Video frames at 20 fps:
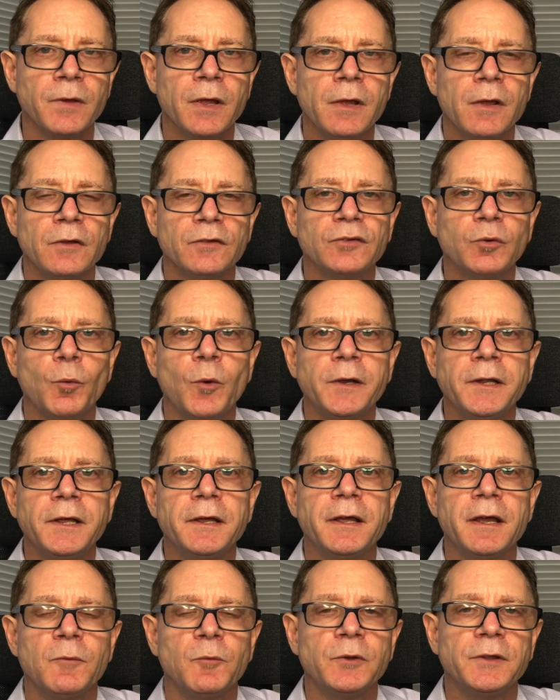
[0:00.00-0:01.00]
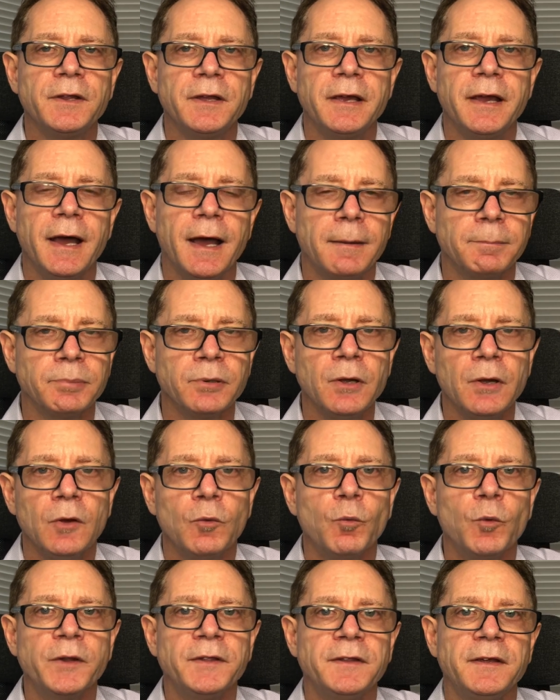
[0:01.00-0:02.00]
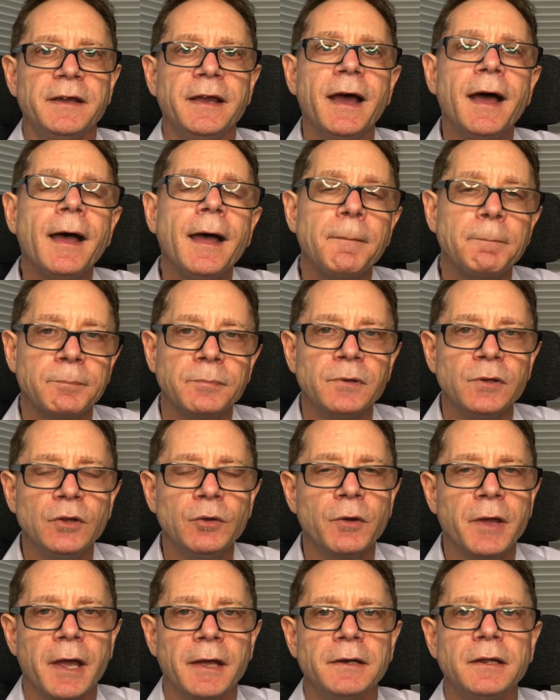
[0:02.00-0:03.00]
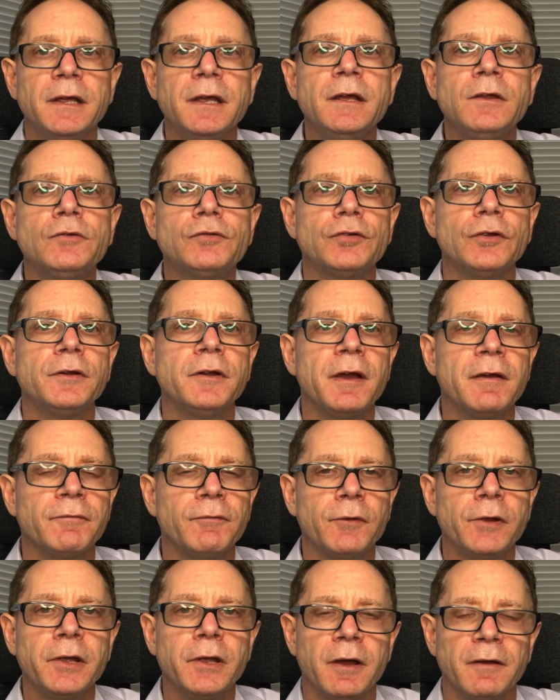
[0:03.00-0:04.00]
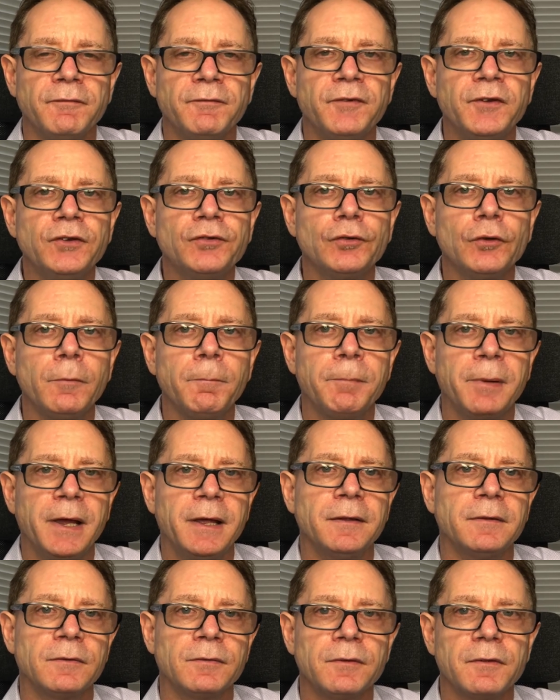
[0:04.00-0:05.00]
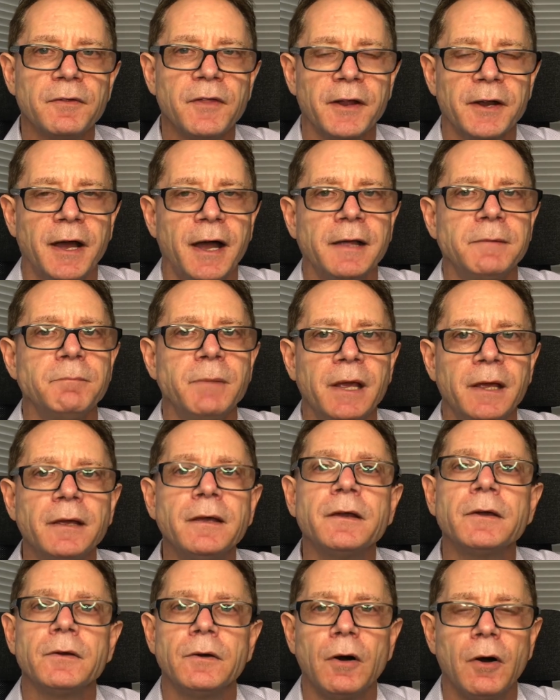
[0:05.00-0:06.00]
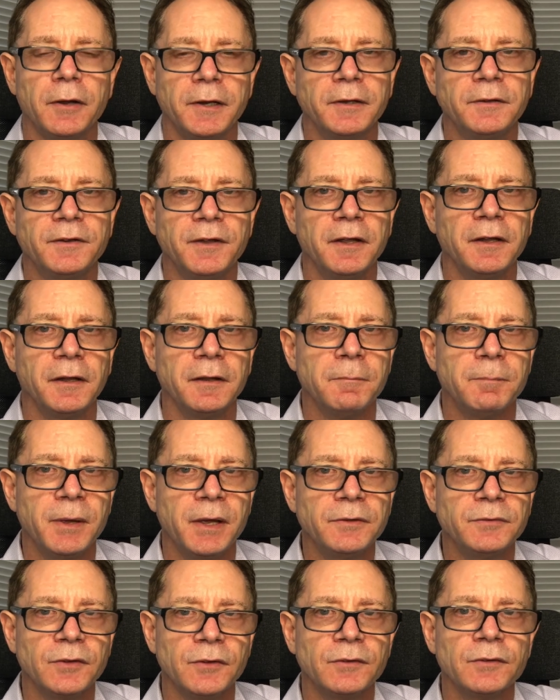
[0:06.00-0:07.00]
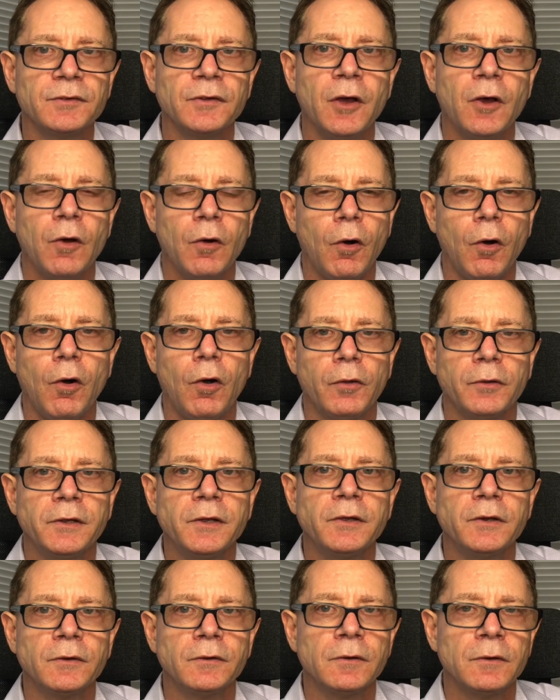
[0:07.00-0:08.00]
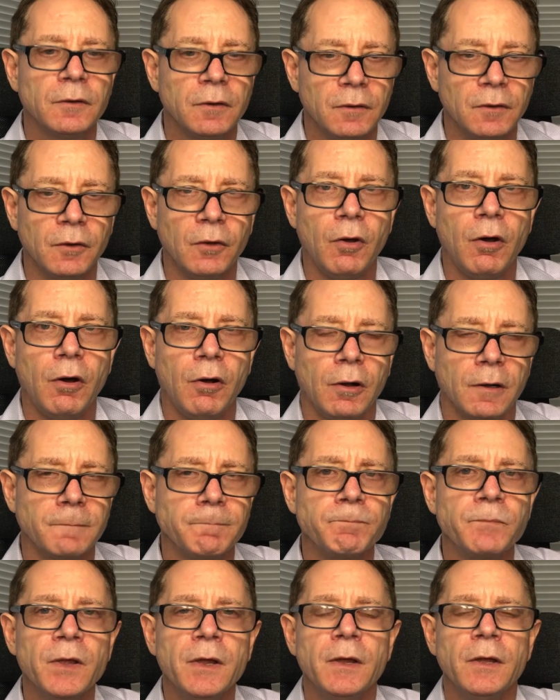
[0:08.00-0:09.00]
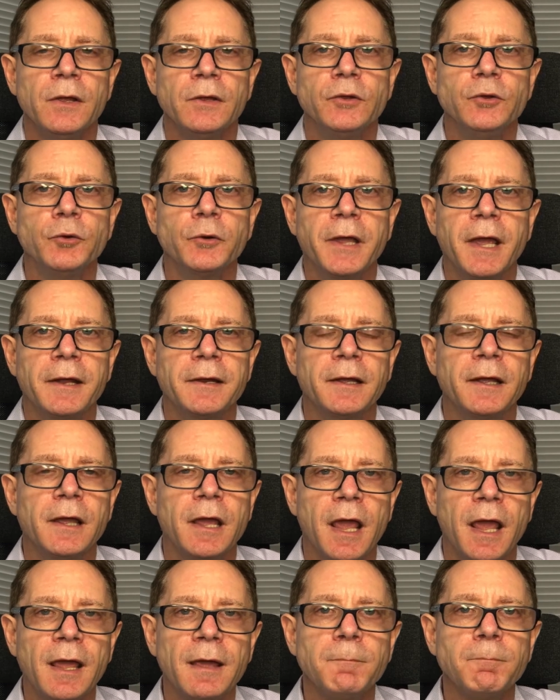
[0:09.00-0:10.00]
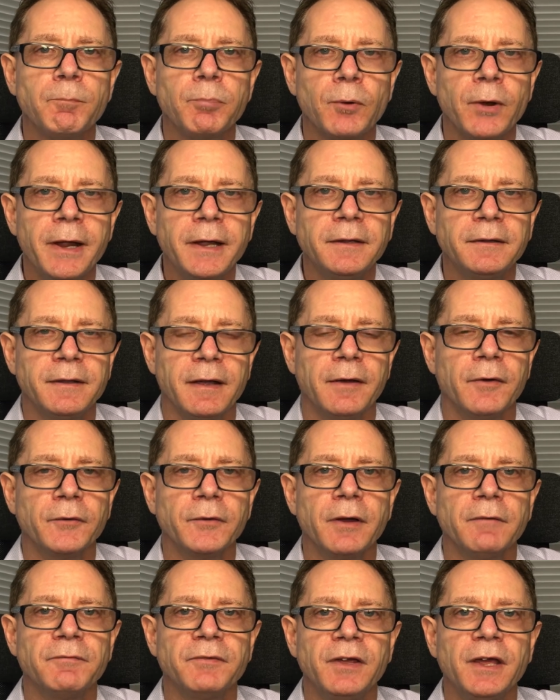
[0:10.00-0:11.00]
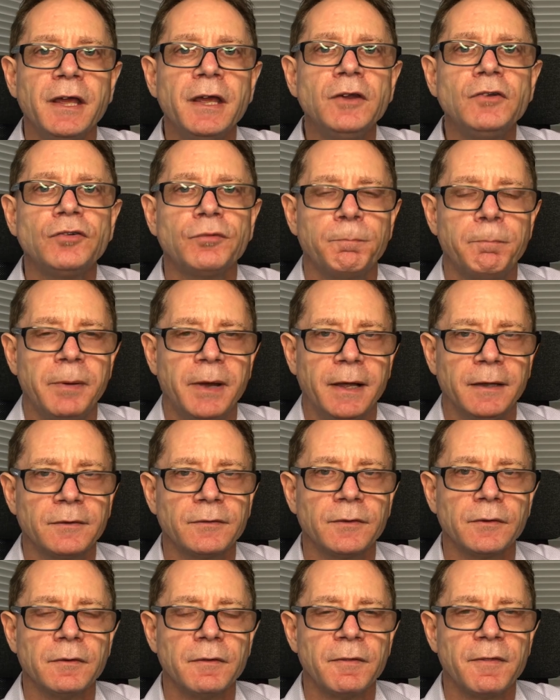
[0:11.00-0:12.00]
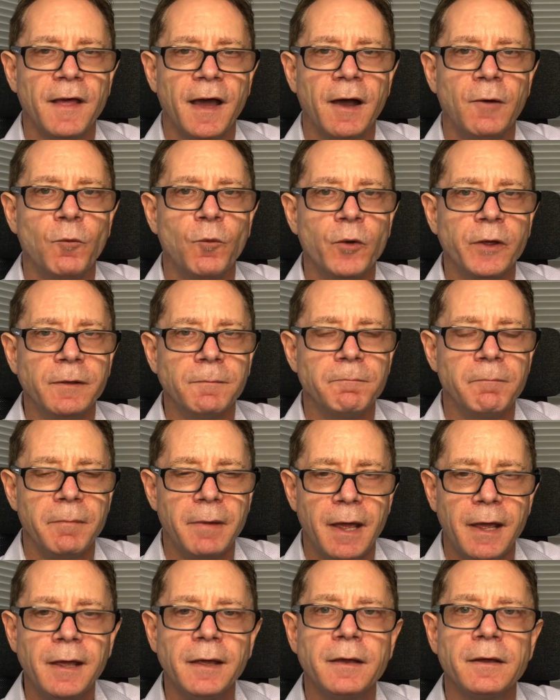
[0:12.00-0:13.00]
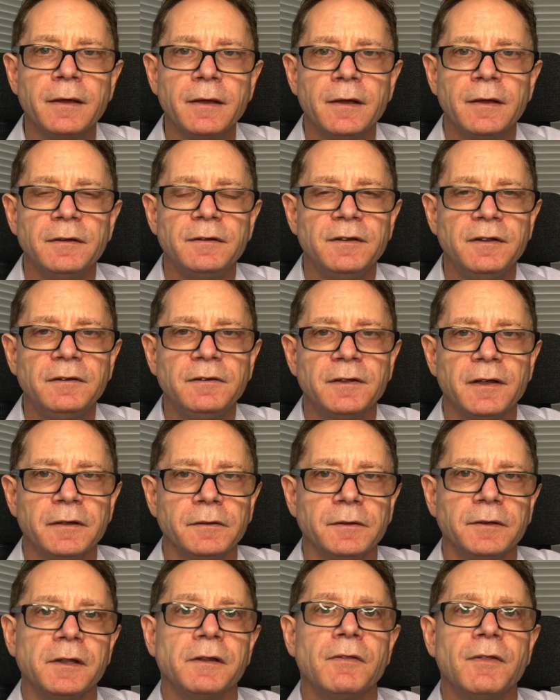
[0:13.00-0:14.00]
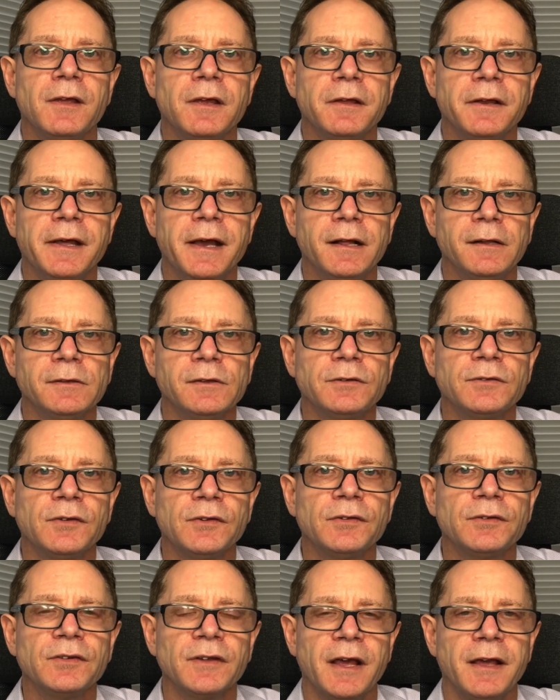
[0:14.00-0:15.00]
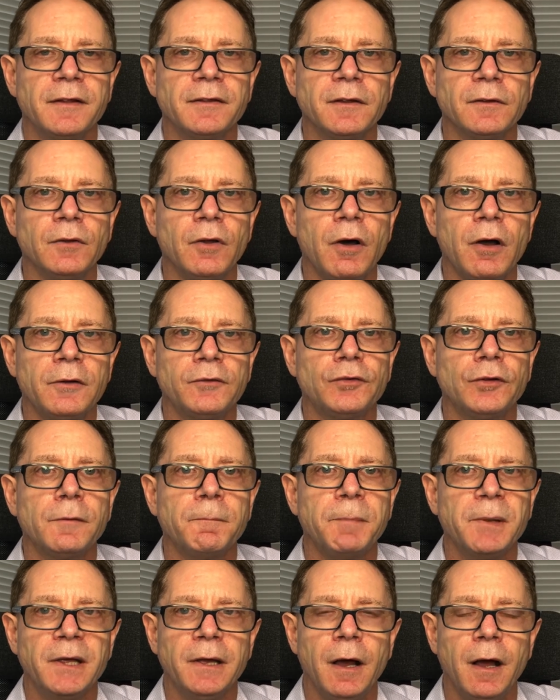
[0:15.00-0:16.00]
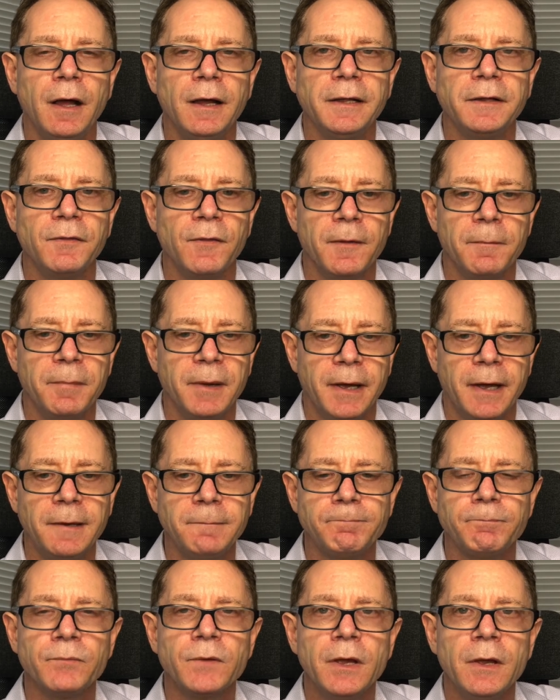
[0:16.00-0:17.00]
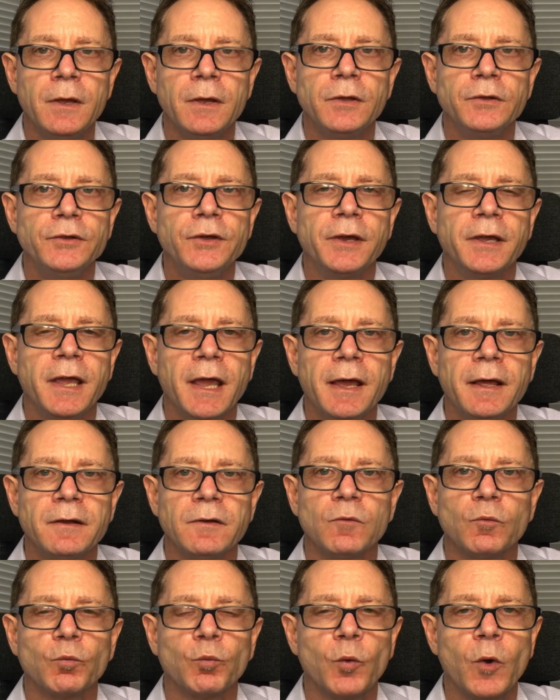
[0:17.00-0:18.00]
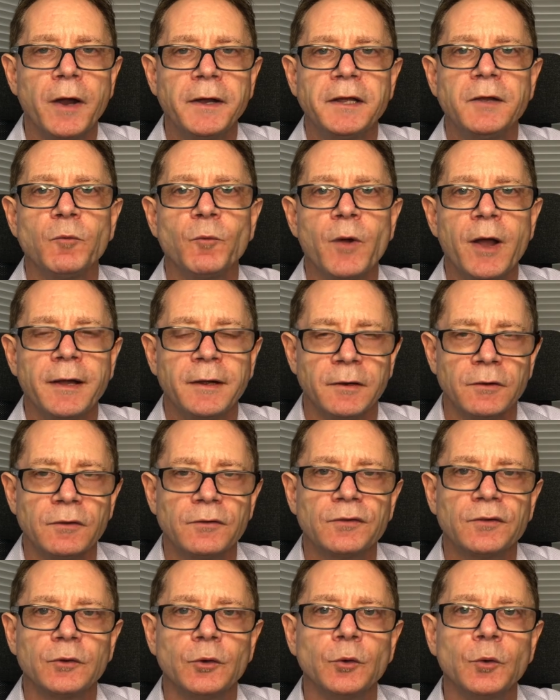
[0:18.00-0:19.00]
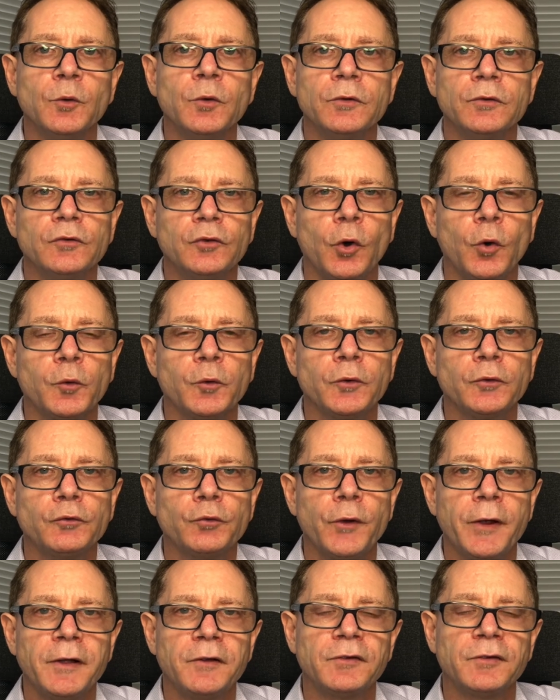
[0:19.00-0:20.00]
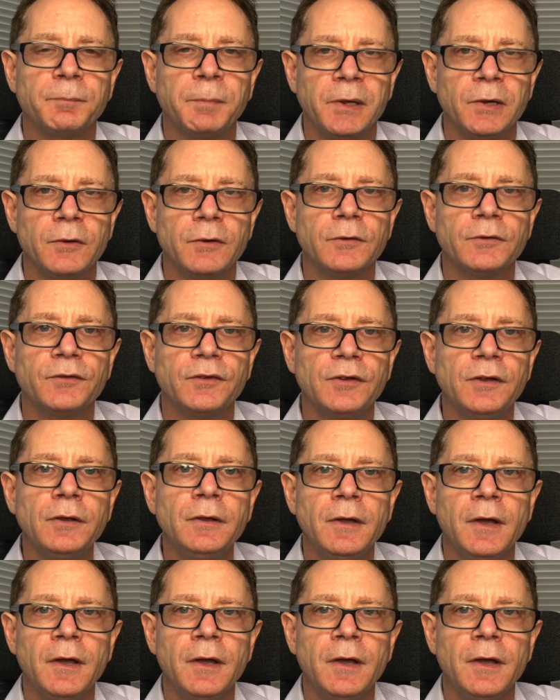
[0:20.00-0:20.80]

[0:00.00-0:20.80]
So what do you get with the app? With the app, you get each and every official bet that I make on a daily basis all year long. You get a game breakdown of each bet that we make, detailing the analysis and the logic behind the bet. You get running records, so total transparency.